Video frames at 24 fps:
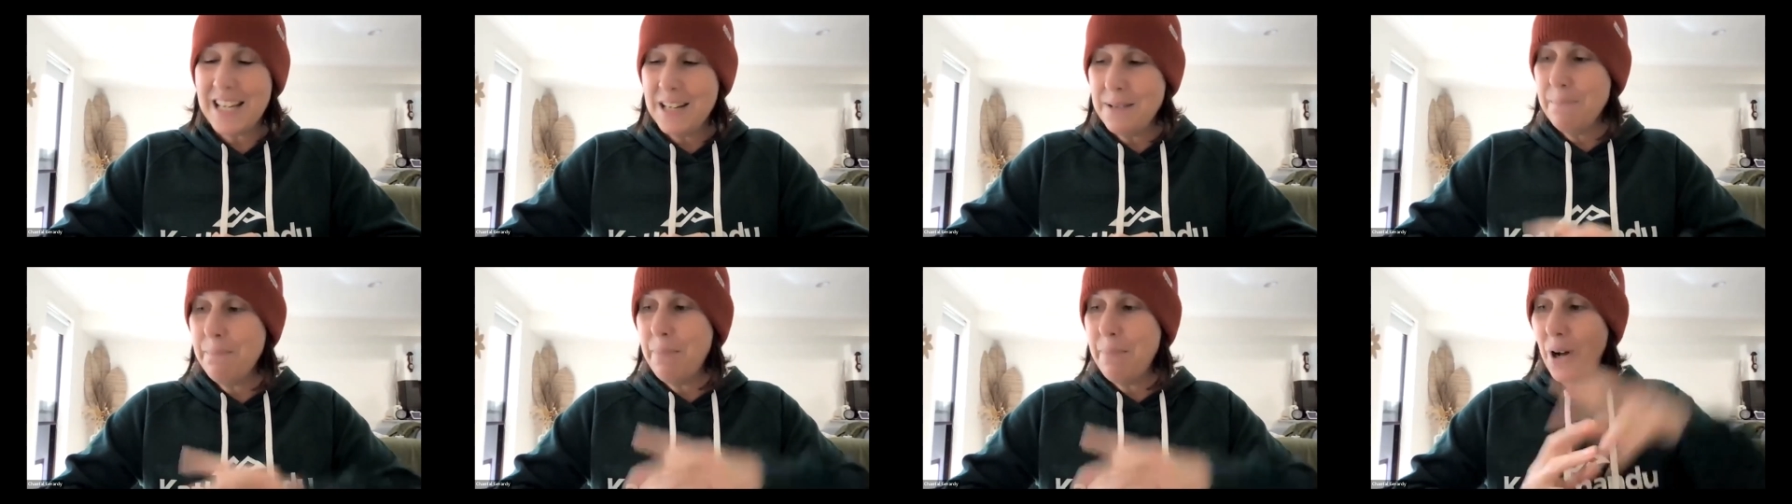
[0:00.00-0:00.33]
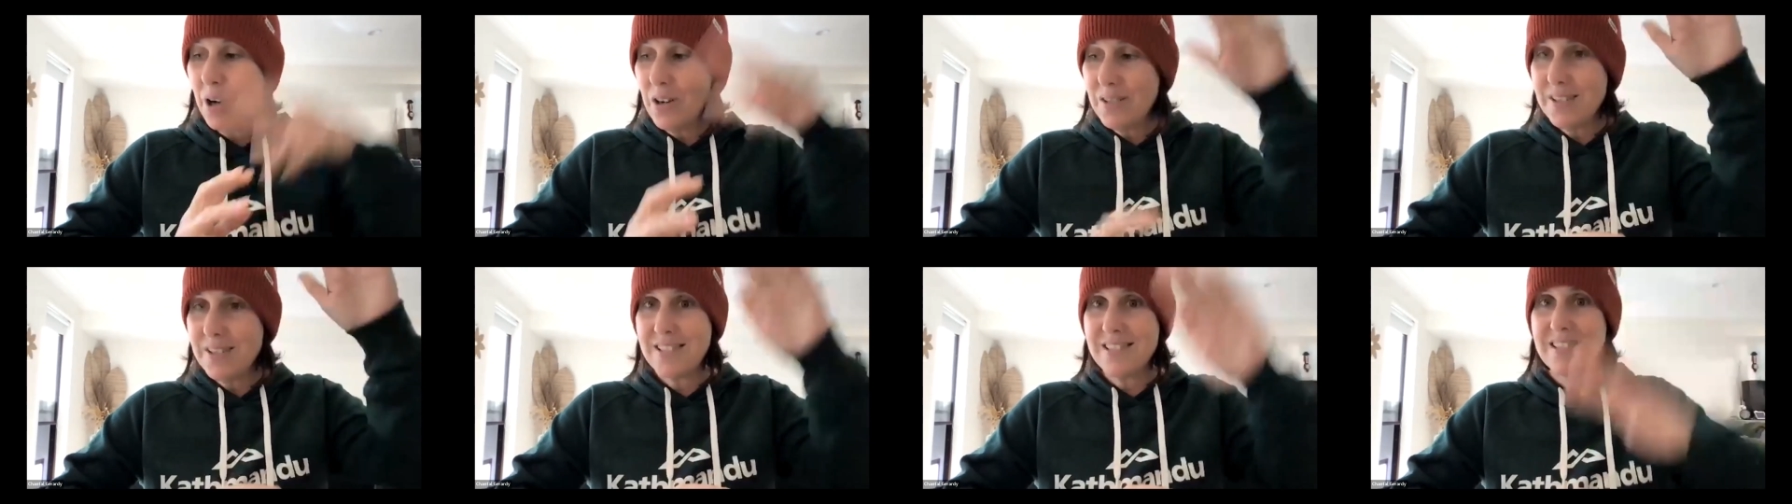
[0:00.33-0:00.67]

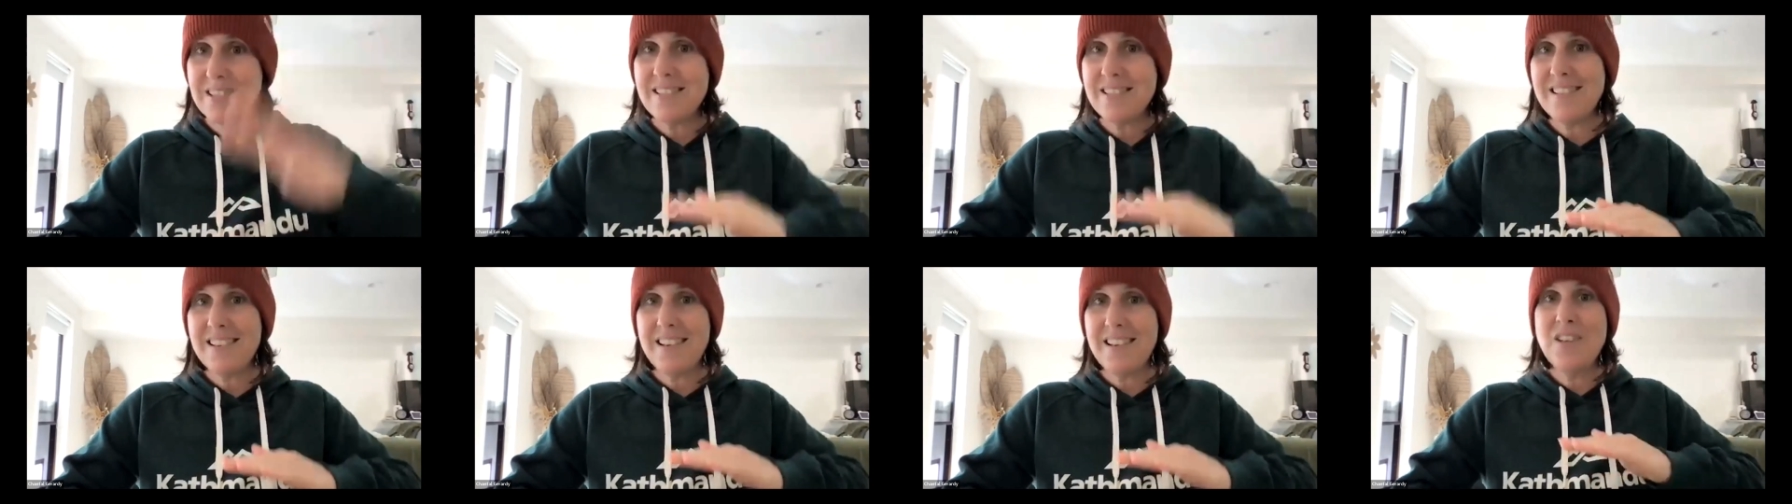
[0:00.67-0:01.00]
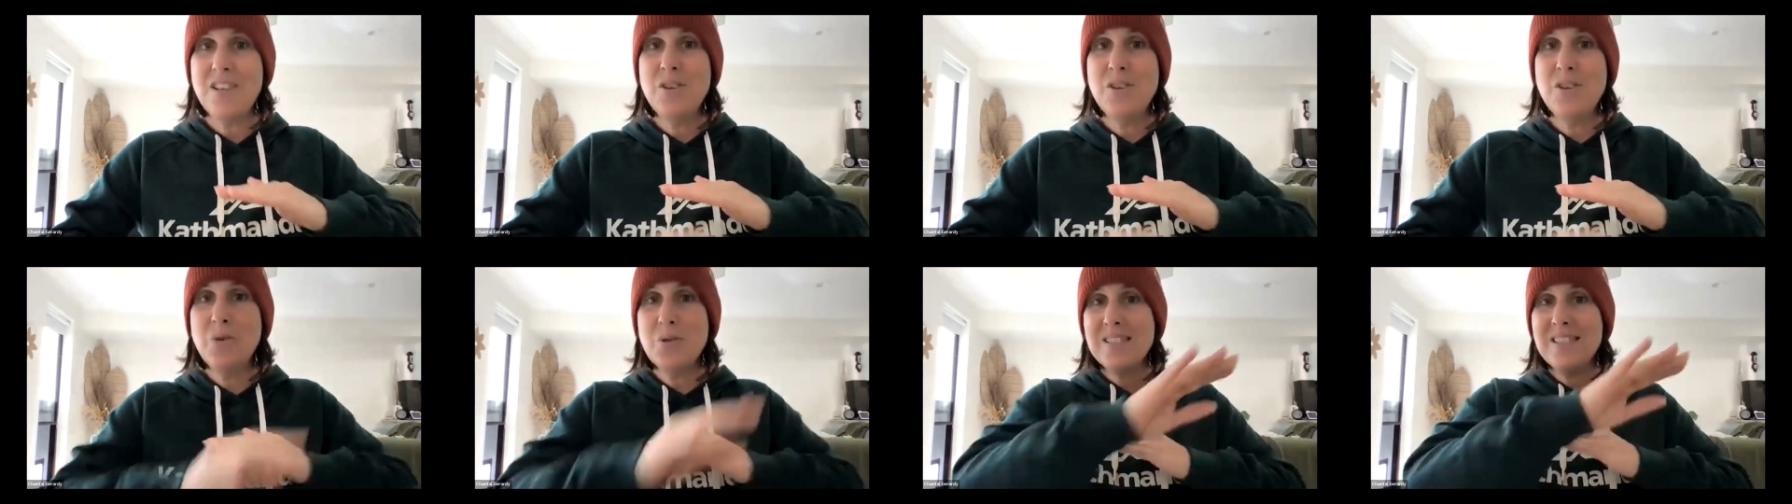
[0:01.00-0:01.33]
inbox,
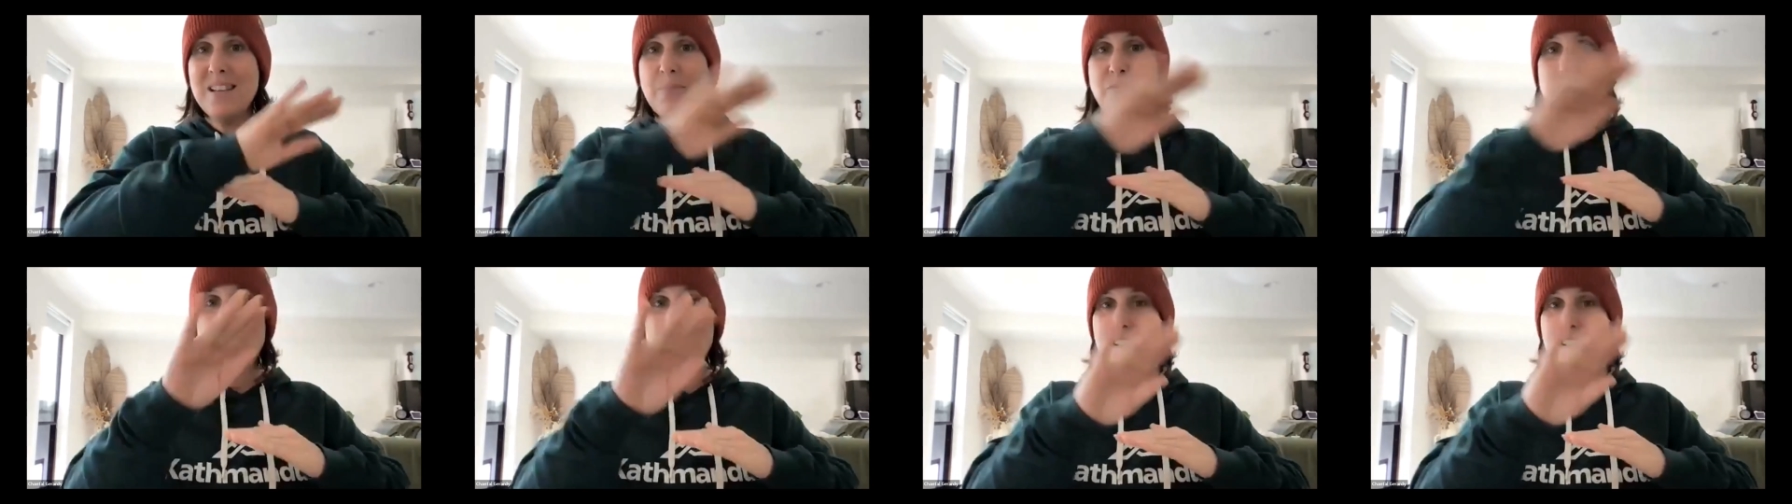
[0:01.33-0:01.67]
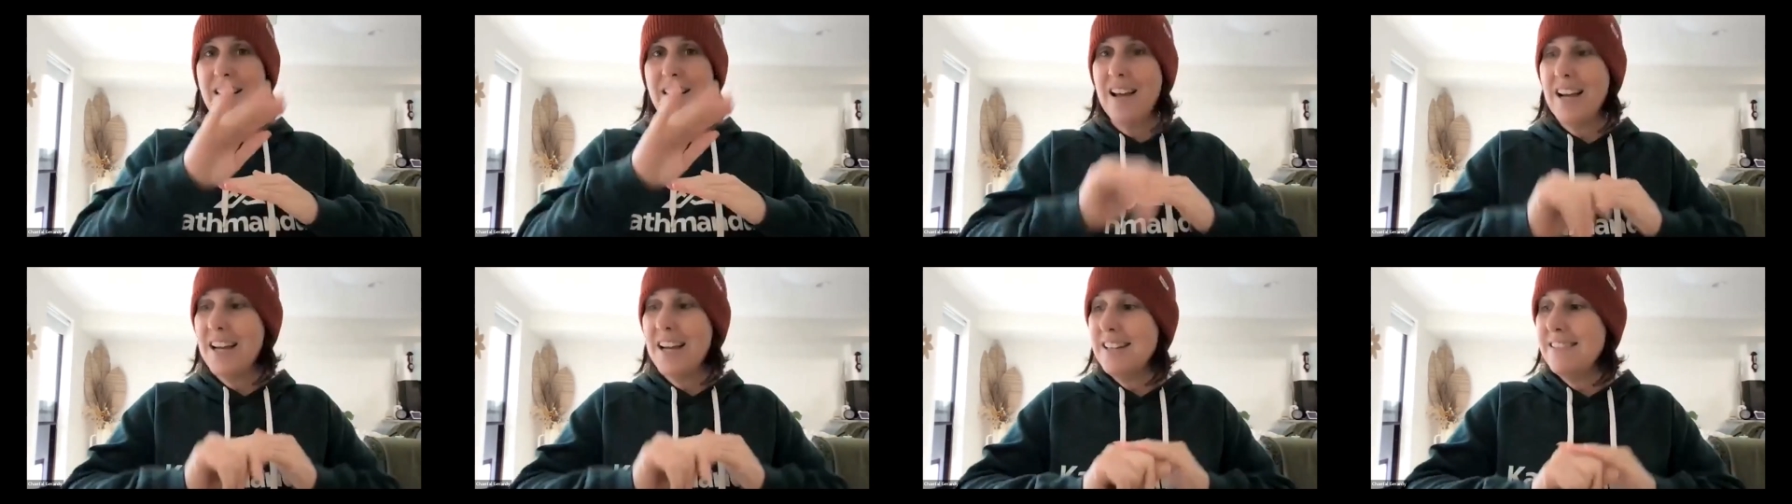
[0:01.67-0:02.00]
in your subject
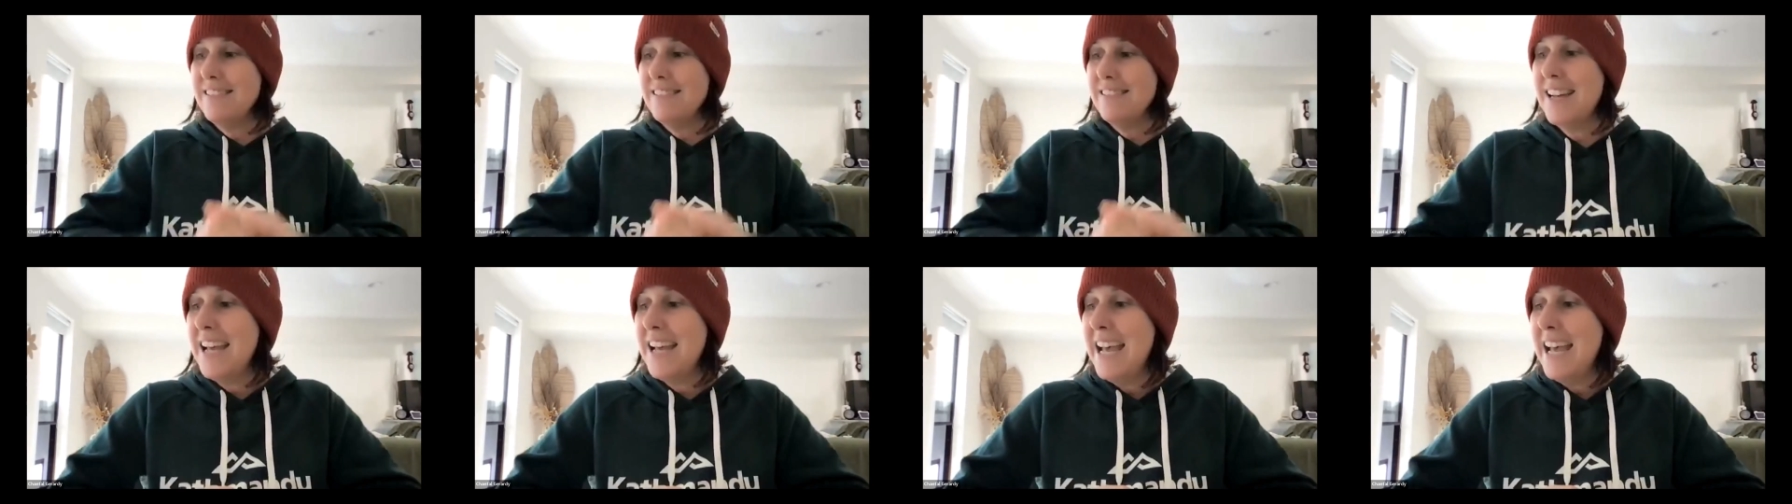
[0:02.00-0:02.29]
line,